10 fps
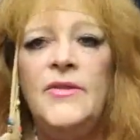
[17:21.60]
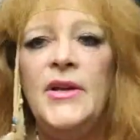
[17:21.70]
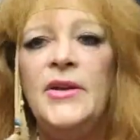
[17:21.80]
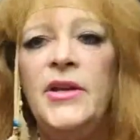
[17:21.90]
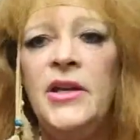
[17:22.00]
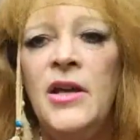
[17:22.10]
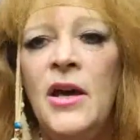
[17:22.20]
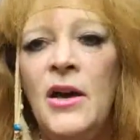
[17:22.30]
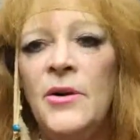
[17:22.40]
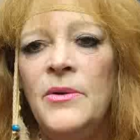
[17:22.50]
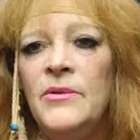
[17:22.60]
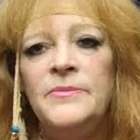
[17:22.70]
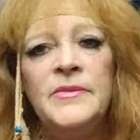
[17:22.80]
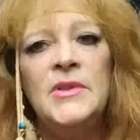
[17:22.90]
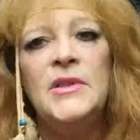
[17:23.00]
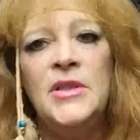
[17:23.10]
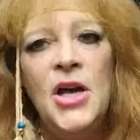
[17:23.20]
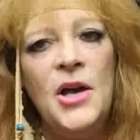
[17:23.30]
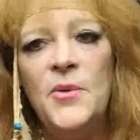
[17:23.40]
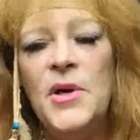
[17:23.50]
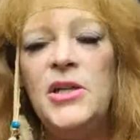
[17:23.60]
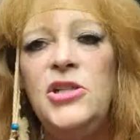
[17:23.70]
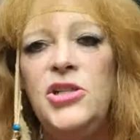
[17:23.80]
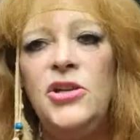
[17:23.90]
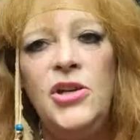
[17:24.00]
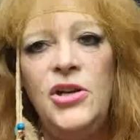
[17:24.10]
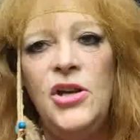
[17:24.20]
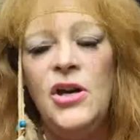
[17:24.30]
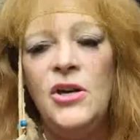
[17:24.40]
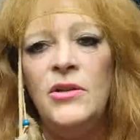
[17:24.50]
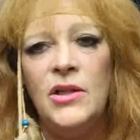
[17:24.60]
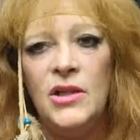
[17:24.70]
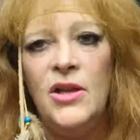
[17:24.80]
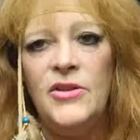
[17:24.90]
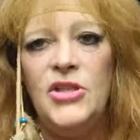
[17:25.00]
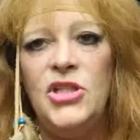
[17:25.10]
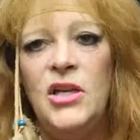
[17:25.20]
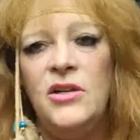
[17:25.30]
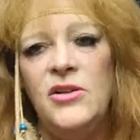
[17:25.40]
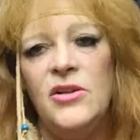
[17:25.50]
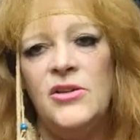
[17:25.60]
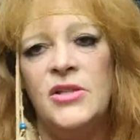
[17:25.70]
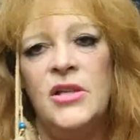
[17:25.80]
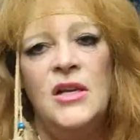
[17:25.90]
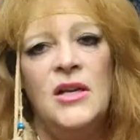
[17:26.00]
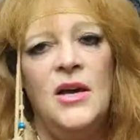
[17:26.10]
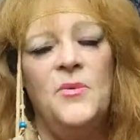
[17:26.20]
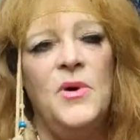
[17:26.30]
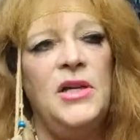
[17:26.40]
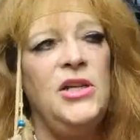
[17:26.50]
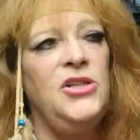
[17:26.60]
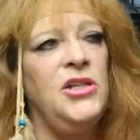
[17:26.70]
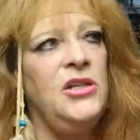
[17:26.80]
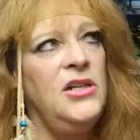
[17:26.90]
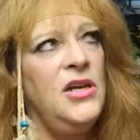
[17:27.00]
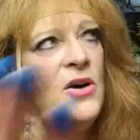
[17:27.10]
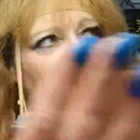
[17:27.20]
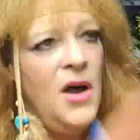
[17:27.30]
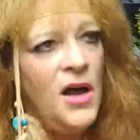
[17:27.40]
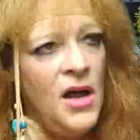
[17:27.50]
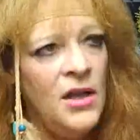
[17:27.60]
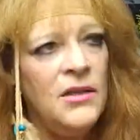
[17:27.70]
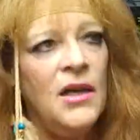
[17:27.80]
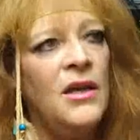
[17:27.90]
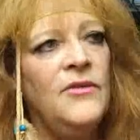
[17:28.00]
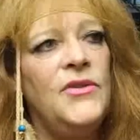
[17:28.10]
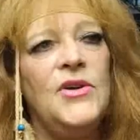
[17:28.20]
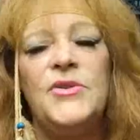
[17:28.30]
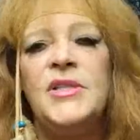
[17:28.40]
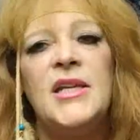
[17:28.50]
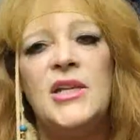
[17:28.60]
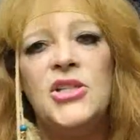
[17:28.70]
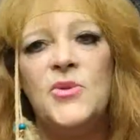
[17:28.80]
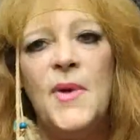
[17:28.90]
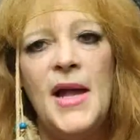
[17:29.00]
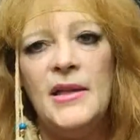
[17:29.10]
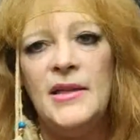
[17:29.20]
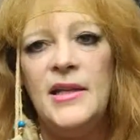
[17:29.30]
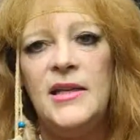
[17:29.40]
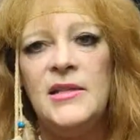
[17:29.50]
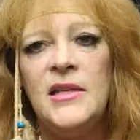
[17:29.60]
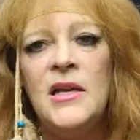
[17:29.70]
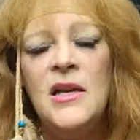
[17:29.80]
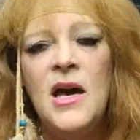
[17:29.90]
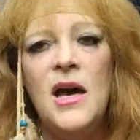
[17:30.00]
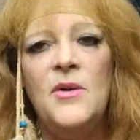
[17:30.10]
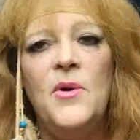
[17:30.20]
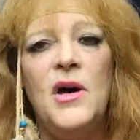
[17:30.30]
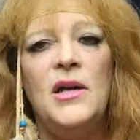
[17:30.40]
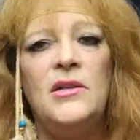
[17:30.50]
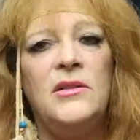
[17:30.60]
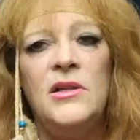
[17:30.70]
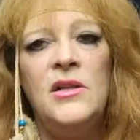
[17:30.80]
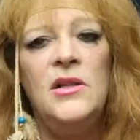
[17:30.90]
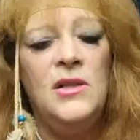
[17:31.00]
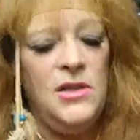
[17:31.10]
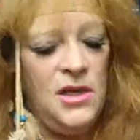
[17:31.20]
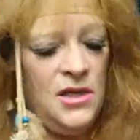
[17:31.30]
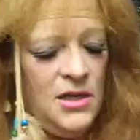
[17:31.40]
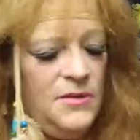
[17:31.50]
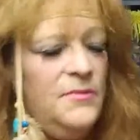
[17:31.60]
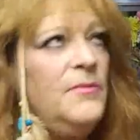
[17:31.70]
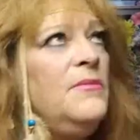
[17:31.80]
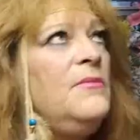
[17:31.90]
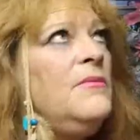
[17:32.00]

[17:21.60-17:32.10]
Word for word: there you go. I wanted you to know, look at all the genders. I wanted you to know all of those sexualities. I want, um,